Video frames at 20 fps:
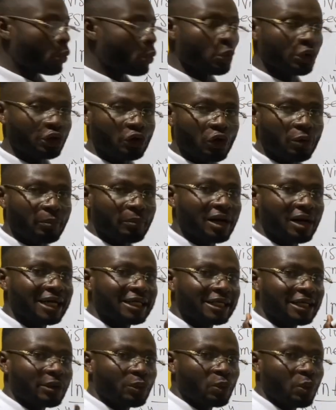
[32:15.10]
we
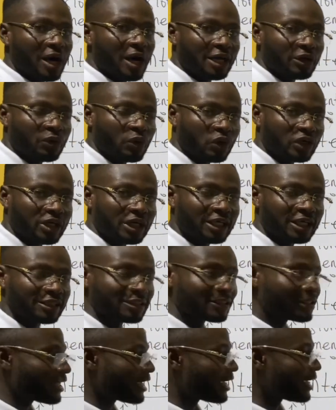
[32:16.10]
combine the y
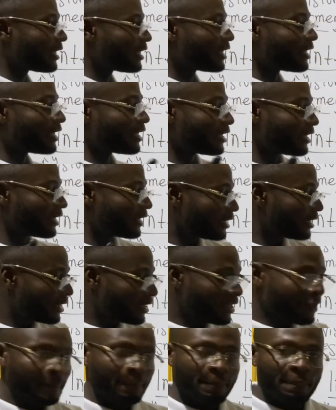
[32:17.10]
coordinate and the
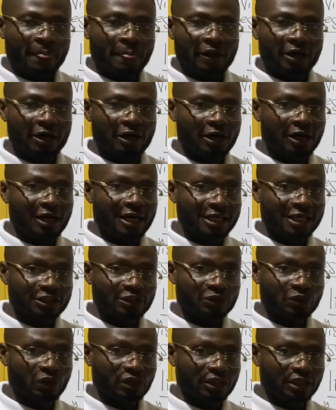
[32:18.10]

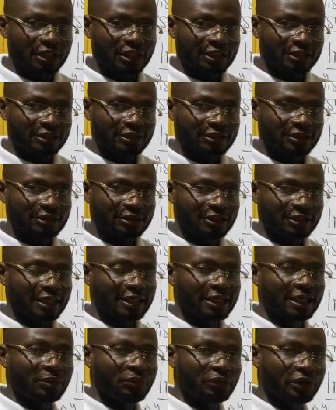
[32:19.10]
s coordinate,
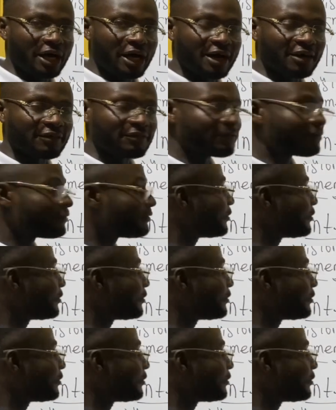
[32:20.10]
and then we have